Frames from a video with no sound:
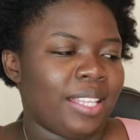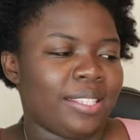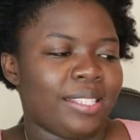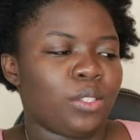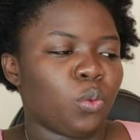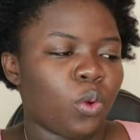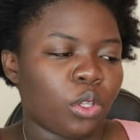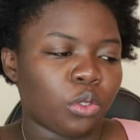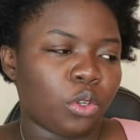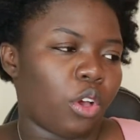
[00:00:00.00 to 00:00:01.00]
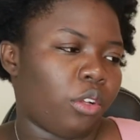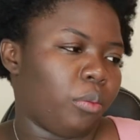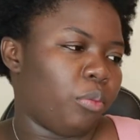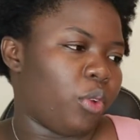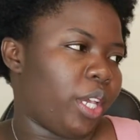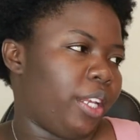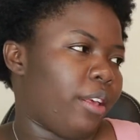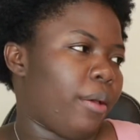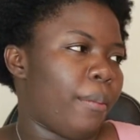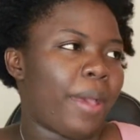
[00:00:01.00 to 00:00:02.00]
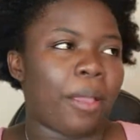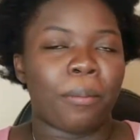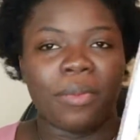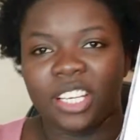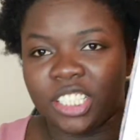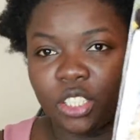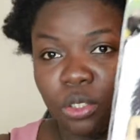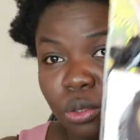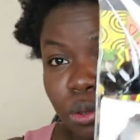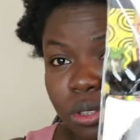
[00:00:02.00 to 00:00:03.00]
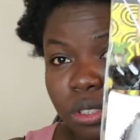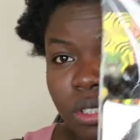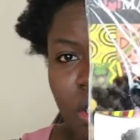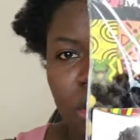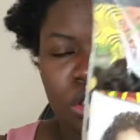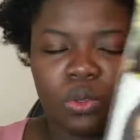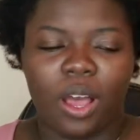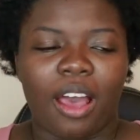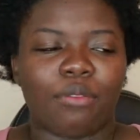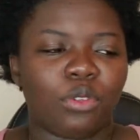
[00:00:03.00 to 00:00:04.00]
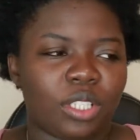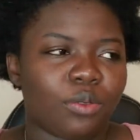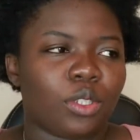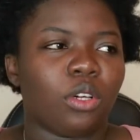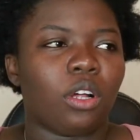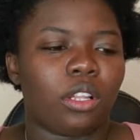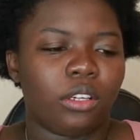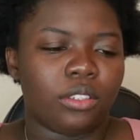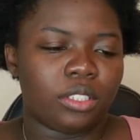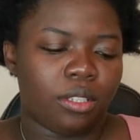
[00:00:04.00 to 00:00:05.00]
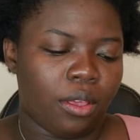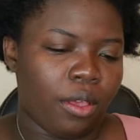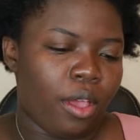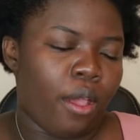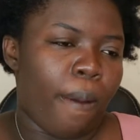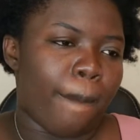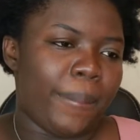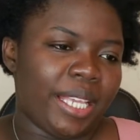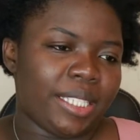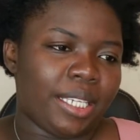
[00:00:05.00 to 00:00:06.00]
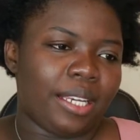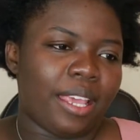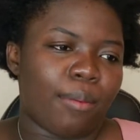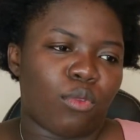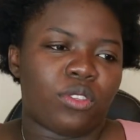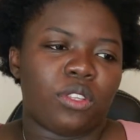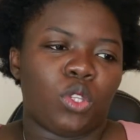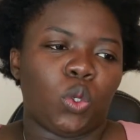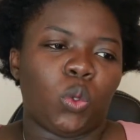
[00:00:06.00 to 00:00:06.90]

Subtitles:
this one curl braid by Magic Gold. So I have two different colors. Basically I'm using the